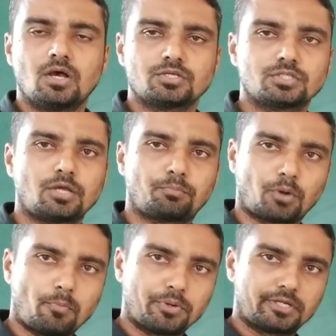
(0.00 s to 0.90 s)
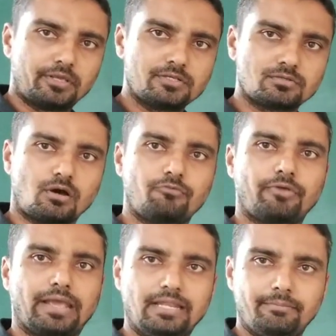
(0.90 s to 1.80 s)
So the properties
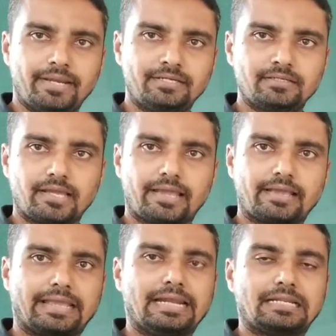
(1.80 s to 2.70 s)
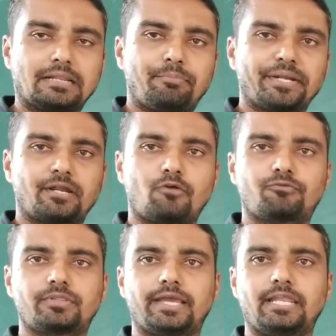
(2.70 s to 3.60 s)
of element get repeated
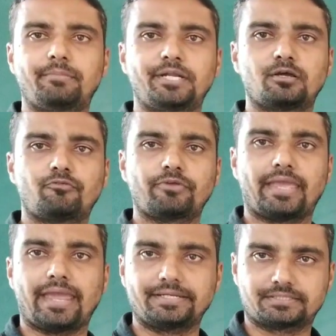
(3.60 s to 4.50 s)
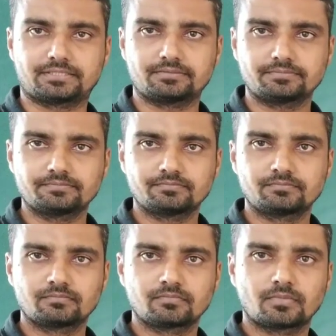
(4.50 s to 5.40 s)
after the element of 8.
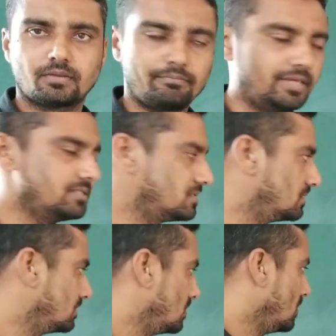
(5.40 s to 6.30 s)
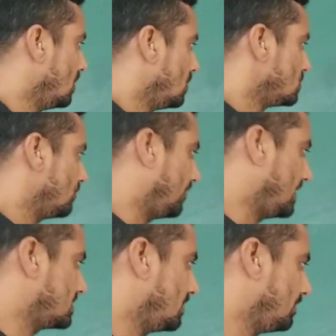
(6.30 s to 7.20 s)
Means, so for
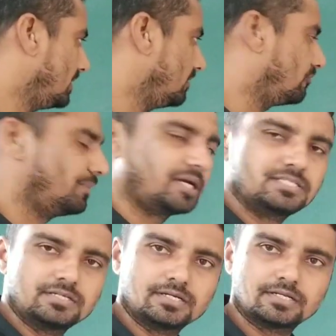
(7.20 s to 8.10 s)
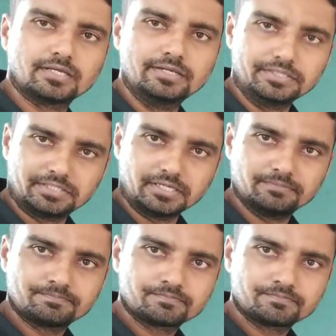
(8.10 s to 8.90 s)
example, if you consider the lithium,